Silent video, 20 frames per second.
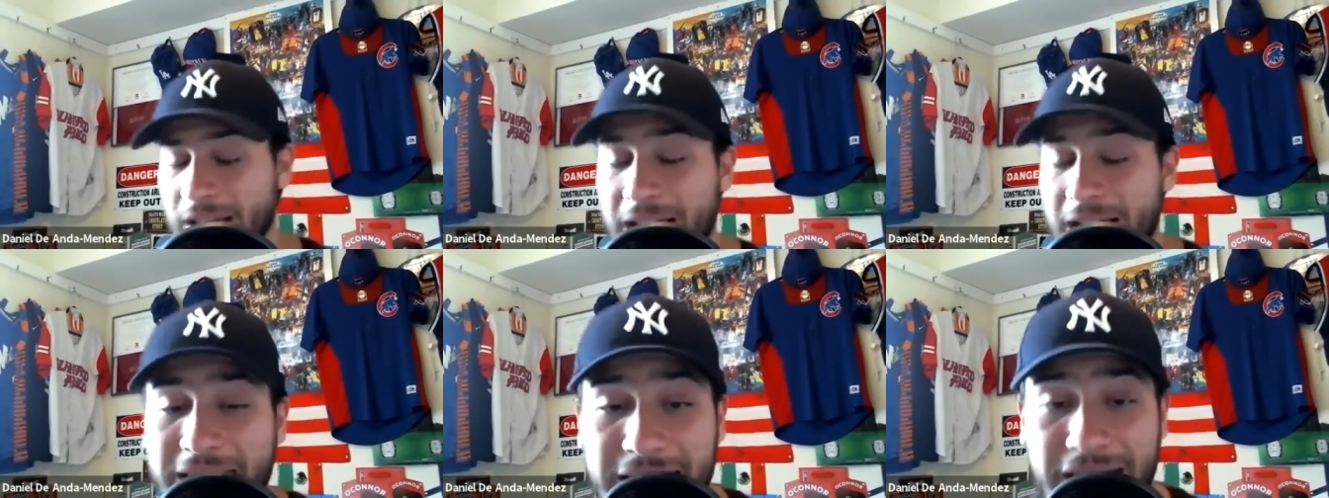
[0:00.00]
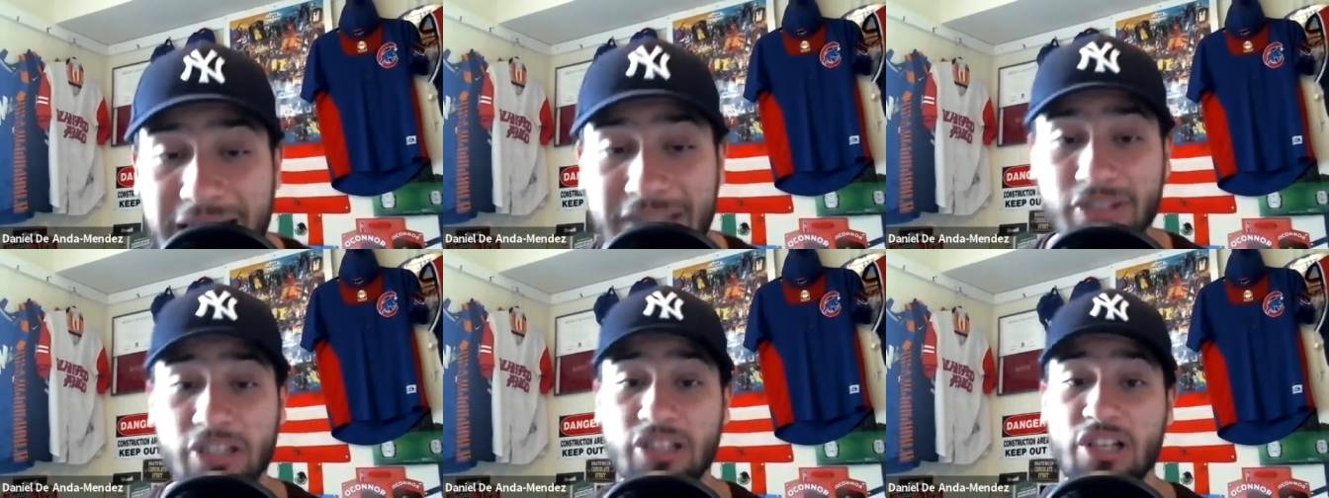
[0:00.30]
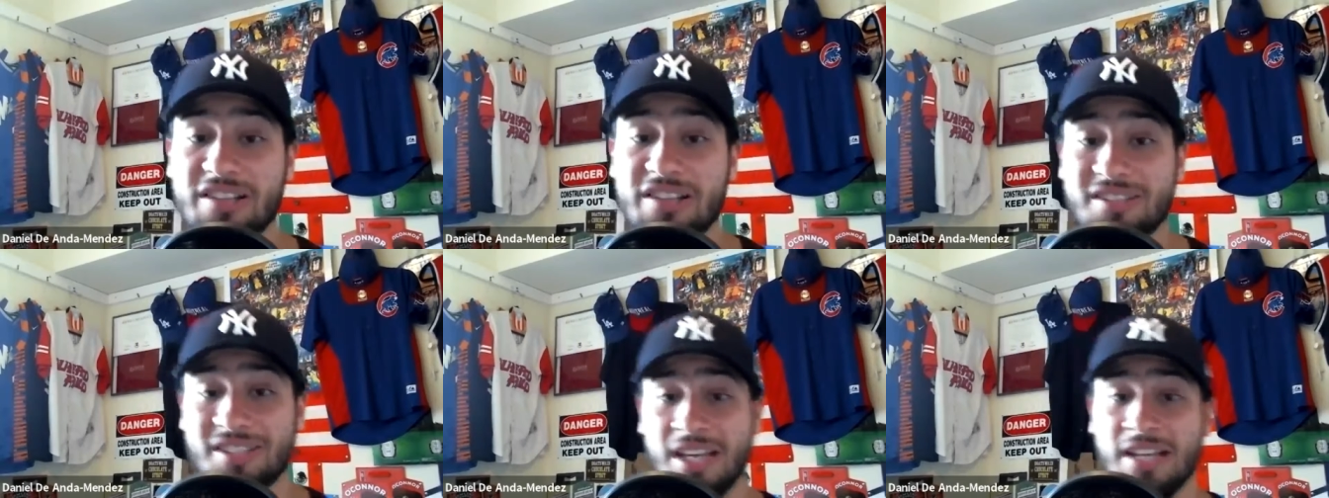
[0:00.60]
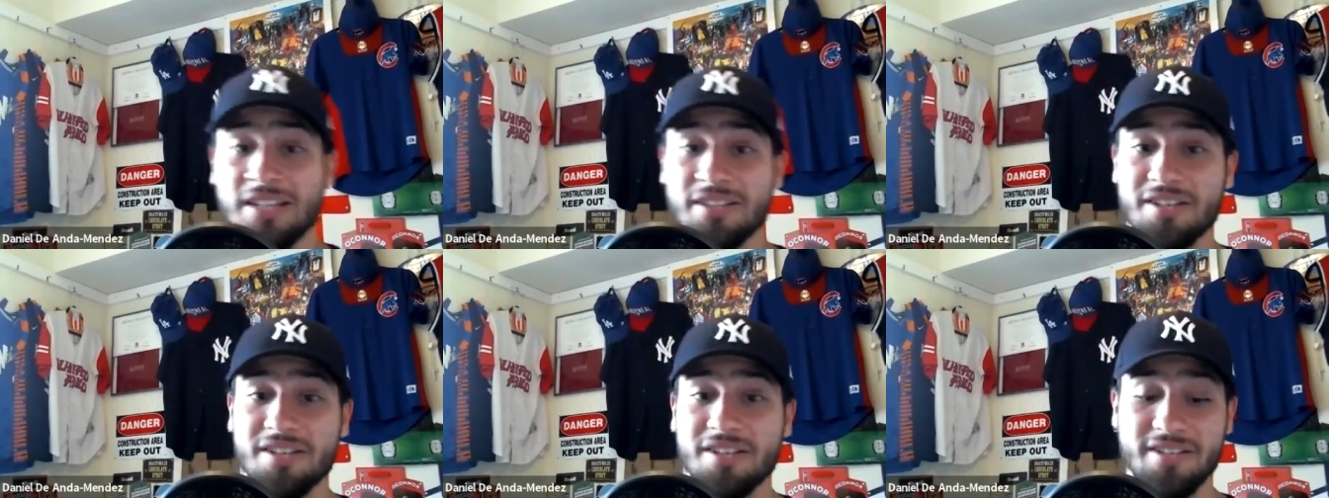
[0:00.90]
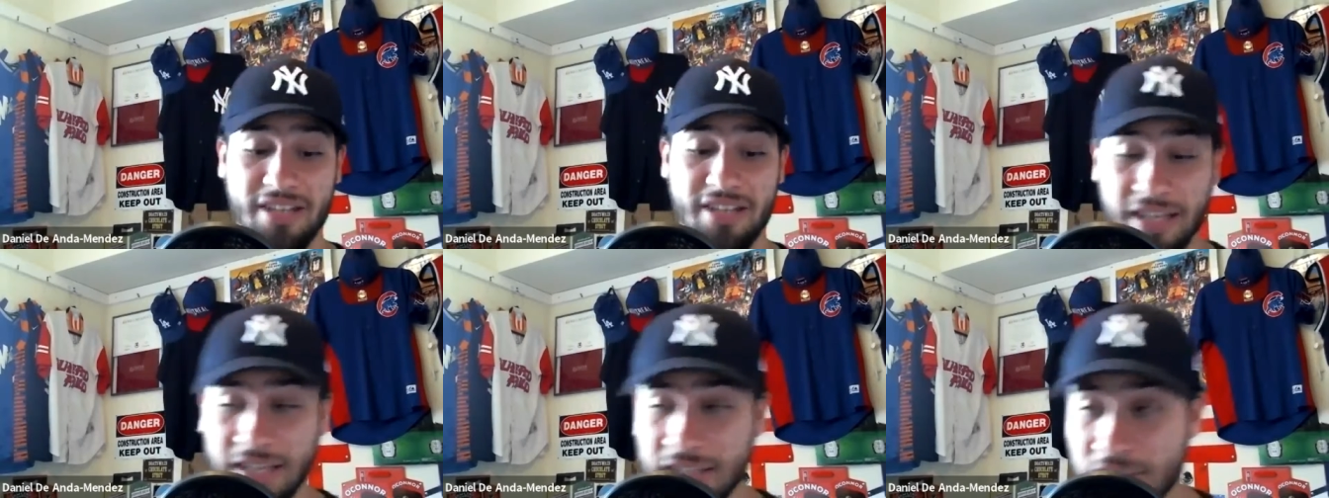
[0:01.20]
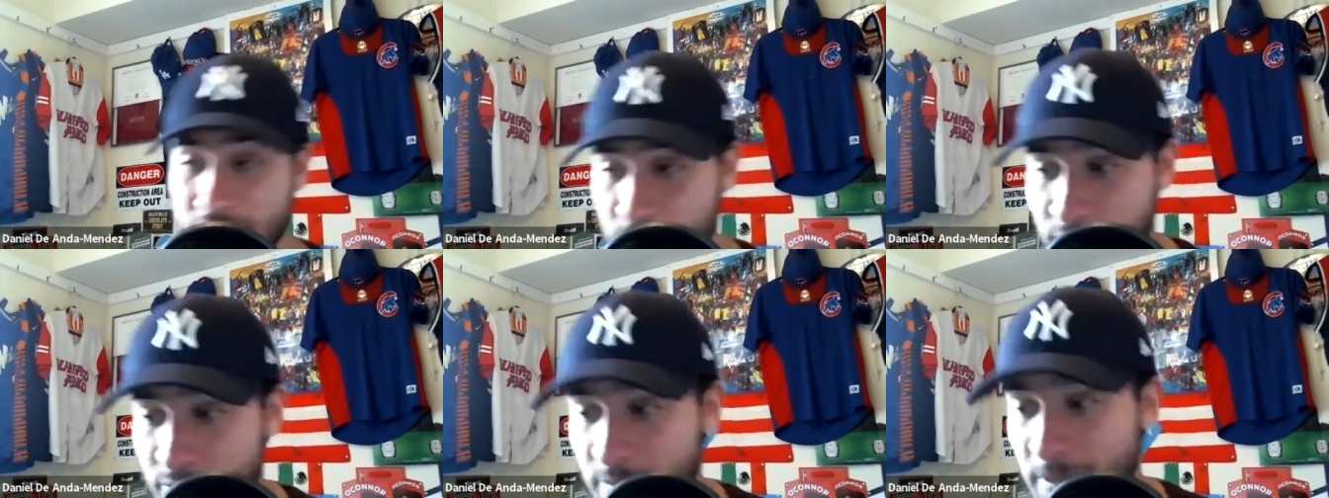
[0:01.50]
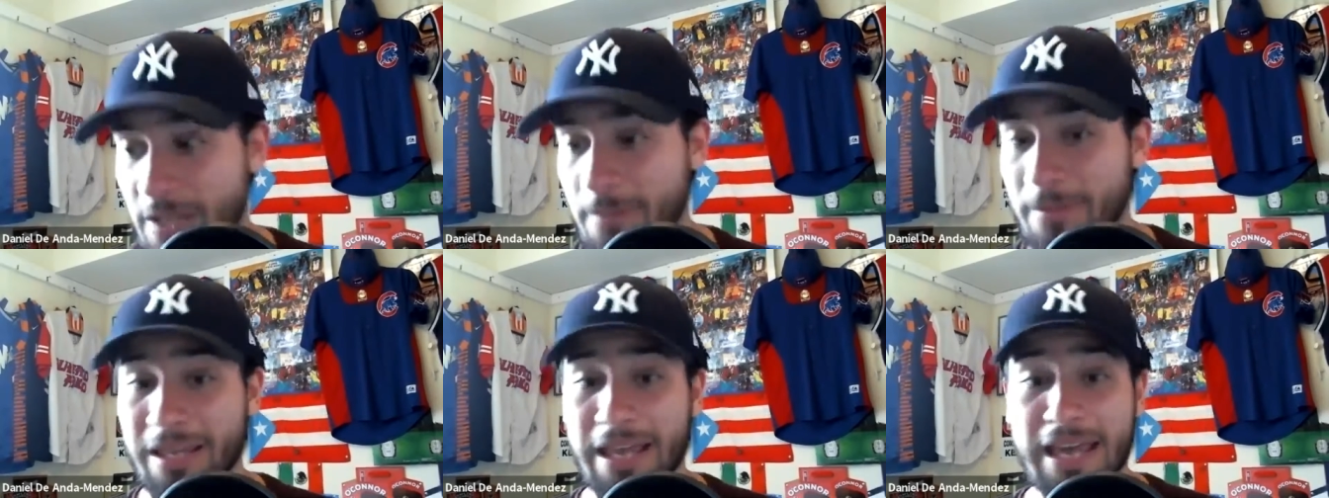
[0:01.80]
I got the Los Angeles Angels,
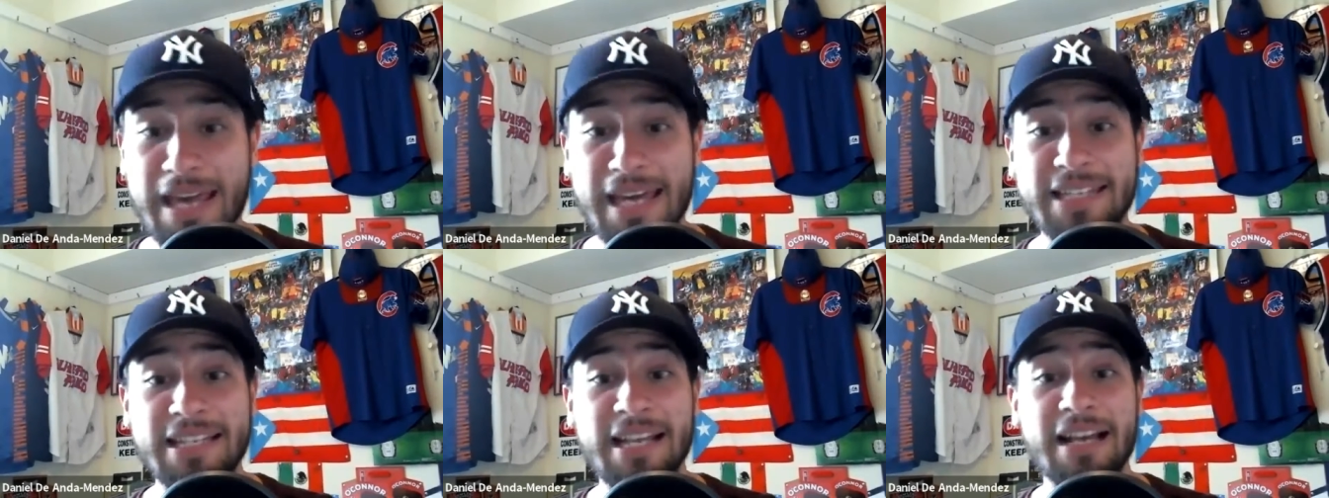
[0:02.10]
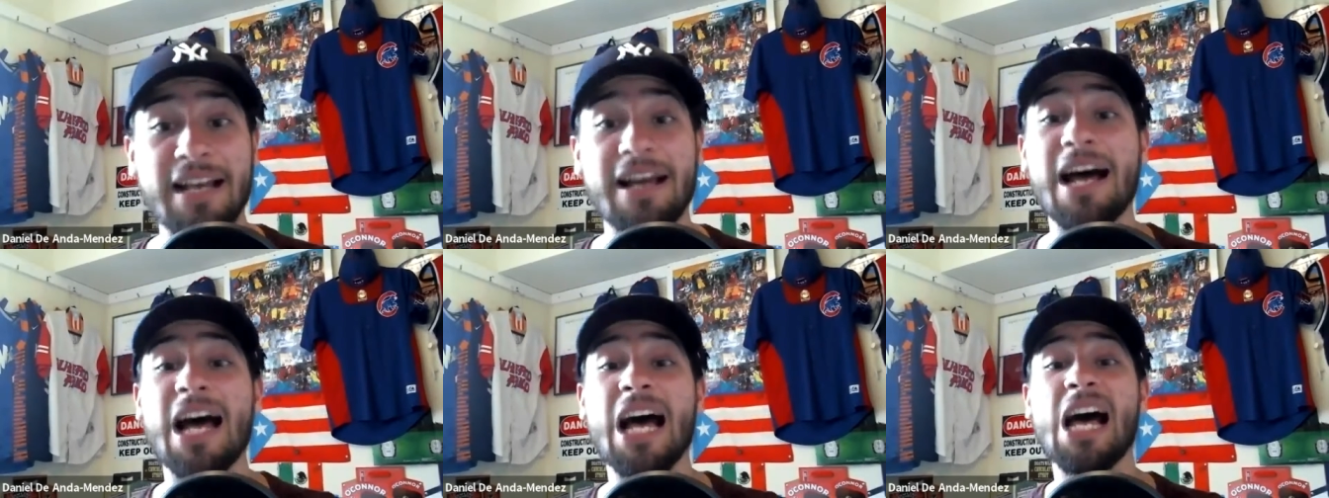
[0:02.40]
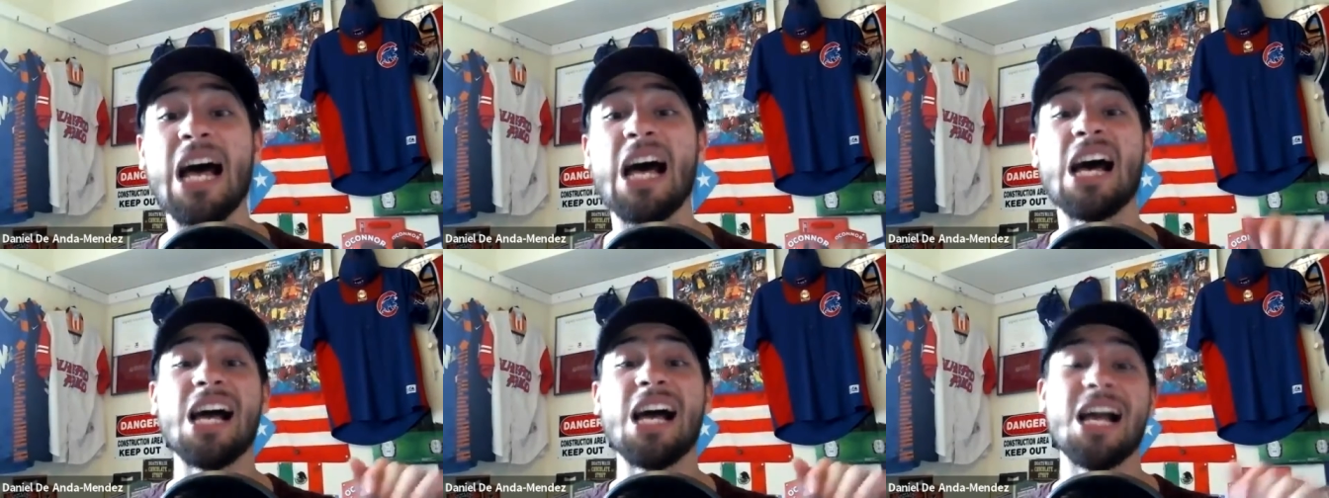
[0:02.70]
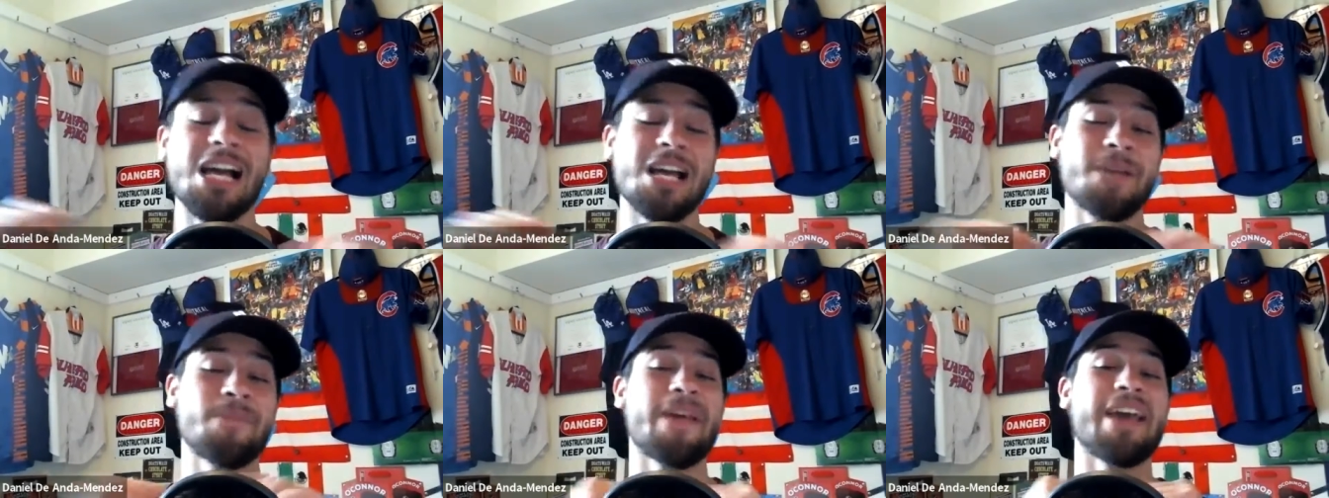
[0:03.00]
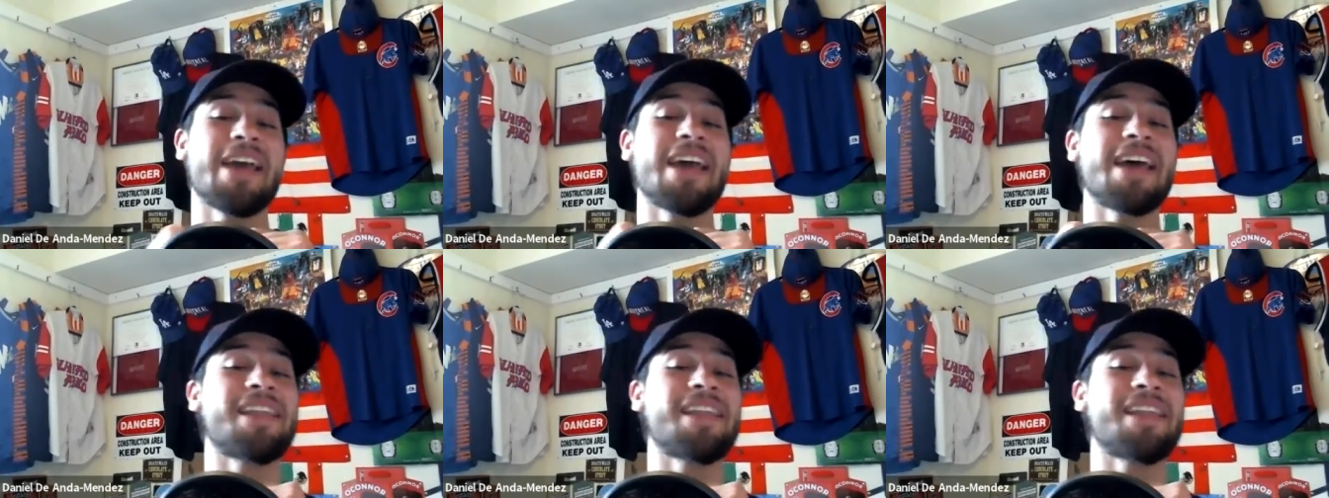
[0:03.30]
baby. Anaheim.